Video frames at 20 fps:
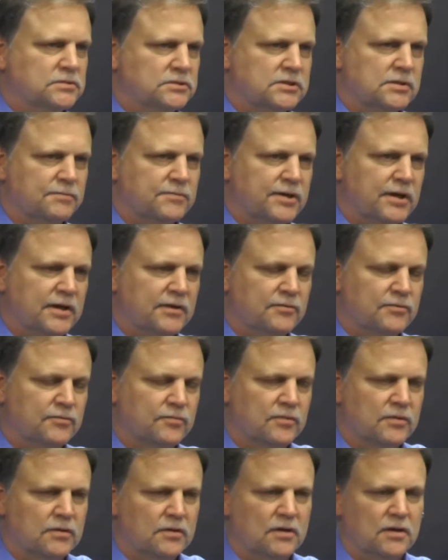
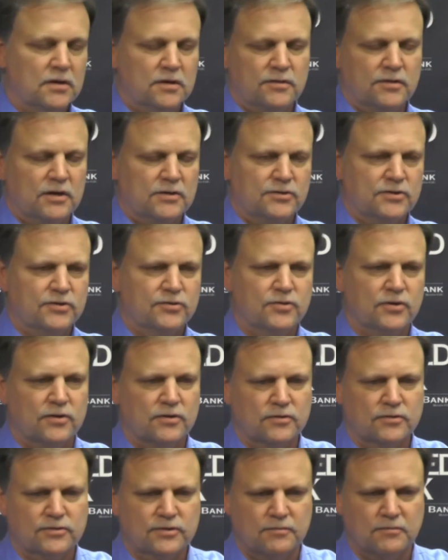Sometimes, not just
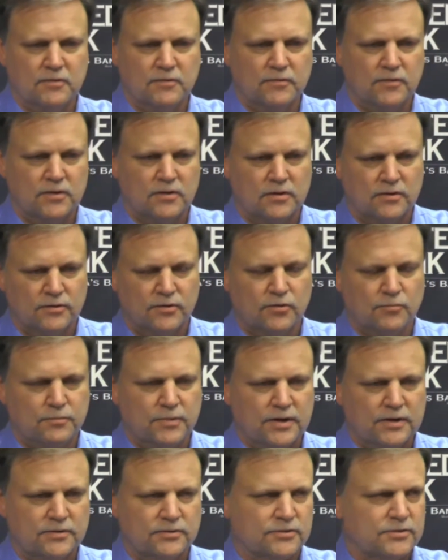her, some of our new
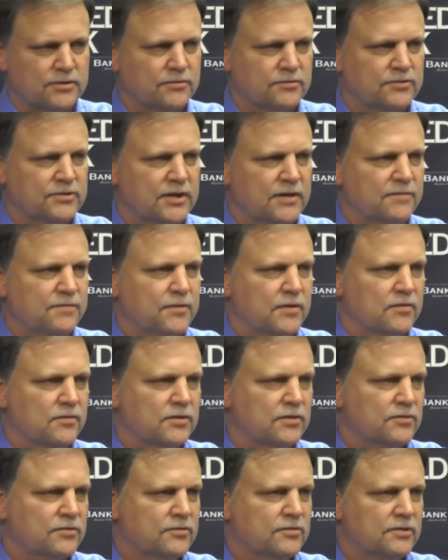players don't stay
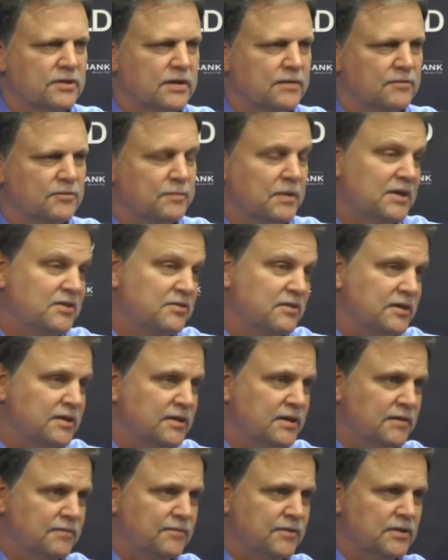focused, especially
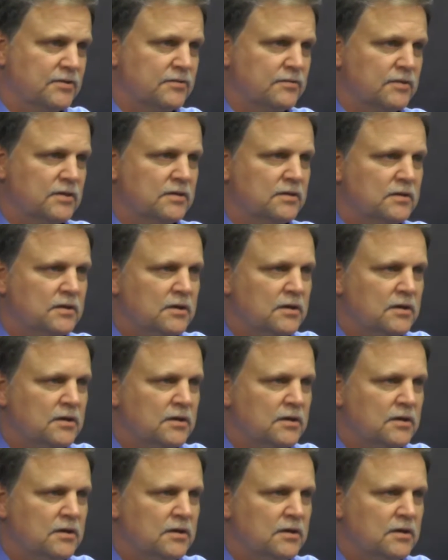defensively.